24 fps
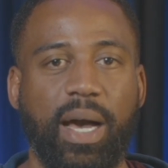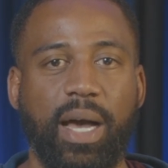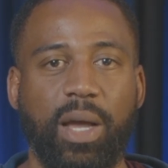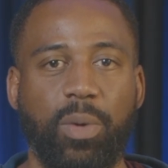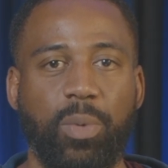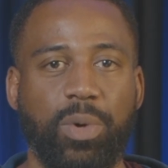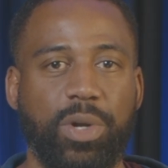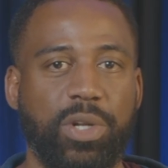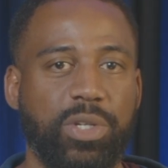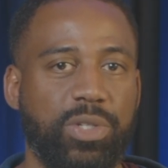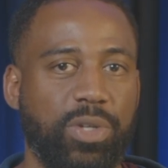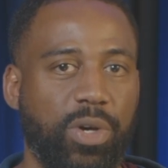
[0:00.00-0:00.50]
I
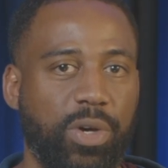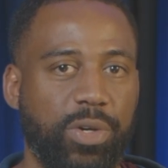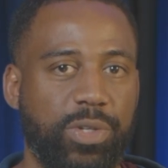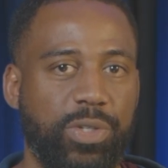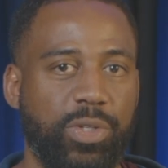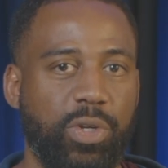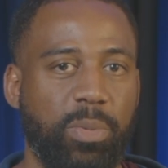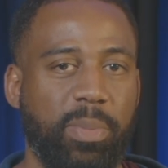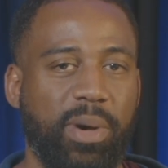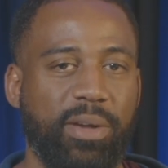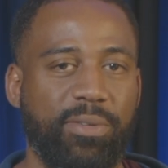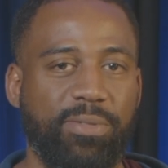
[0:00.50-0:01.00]
want to talk
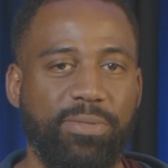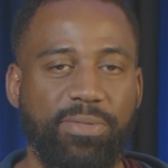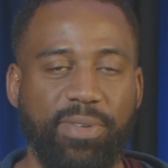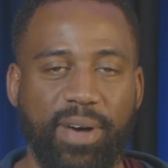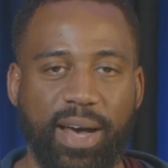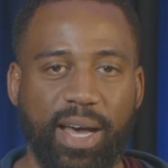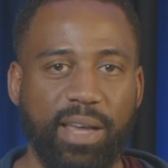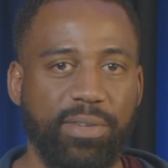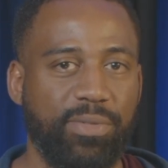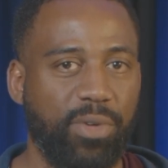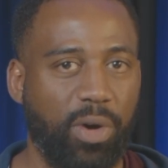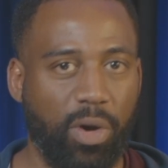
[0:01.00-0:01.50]
to you about
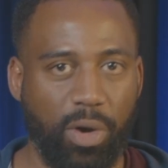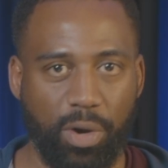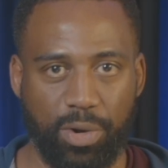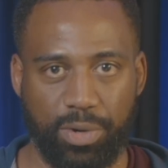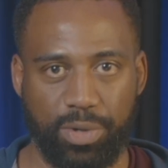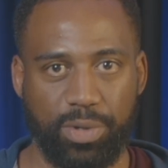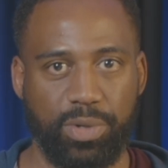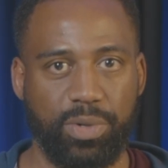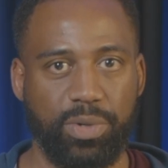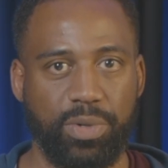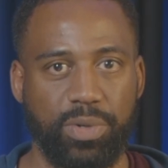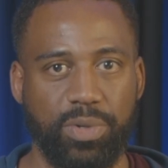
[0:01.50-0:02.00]
5
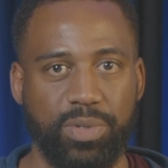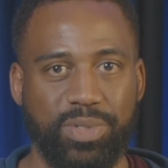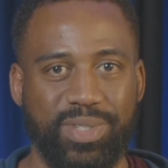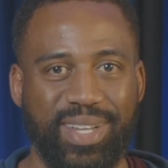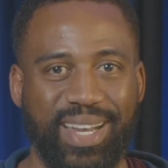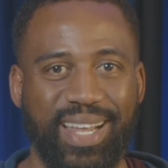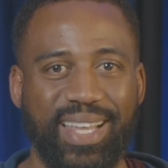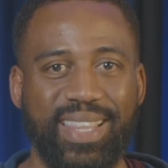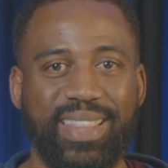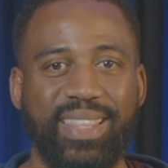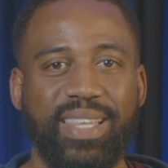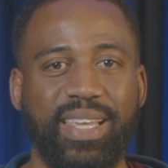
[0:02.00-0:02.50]
articles that
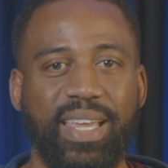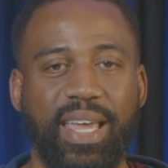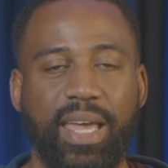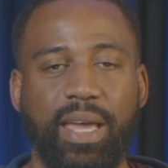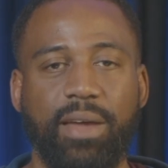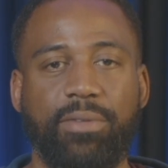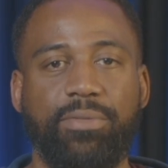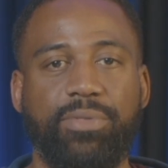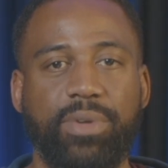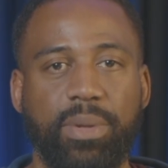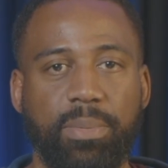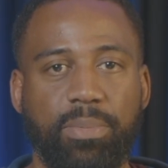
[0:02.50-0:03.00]
I think
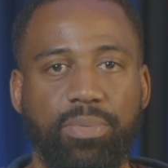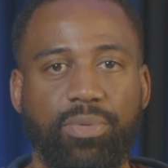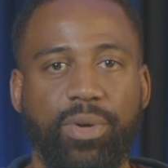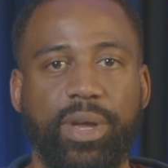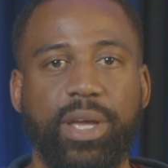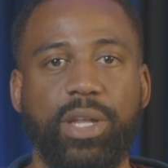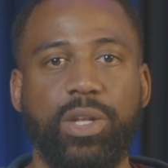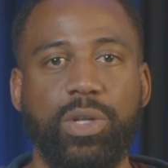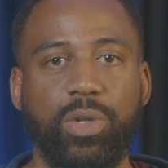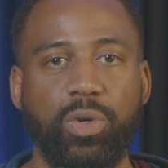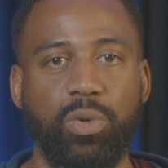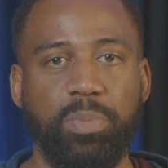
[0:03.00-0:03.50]
every
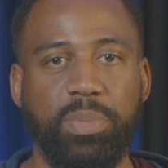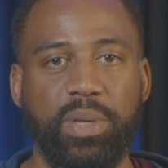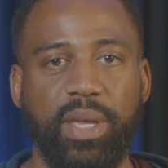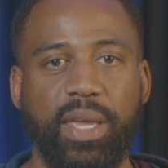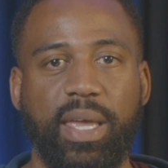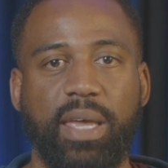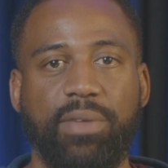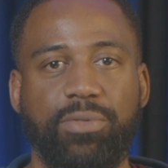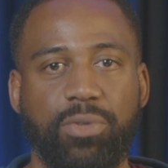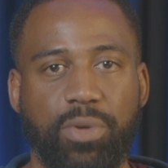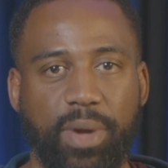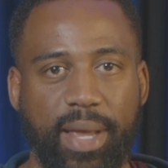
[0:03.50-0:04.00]
brand new
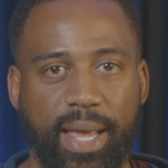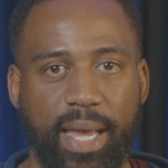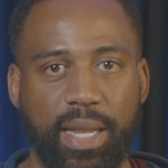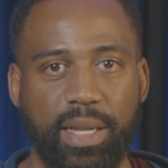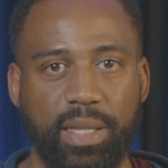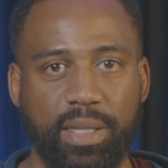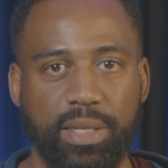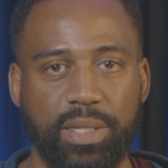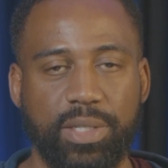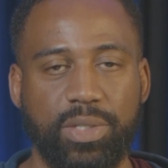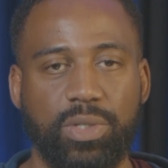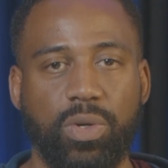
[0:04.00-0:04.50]
behavior
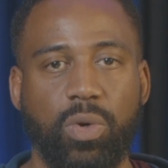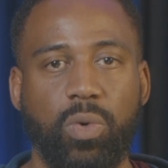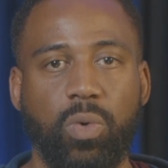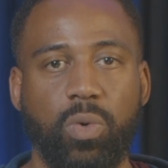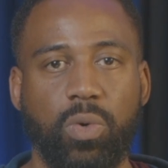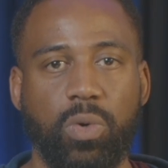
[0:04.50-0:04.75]
analyst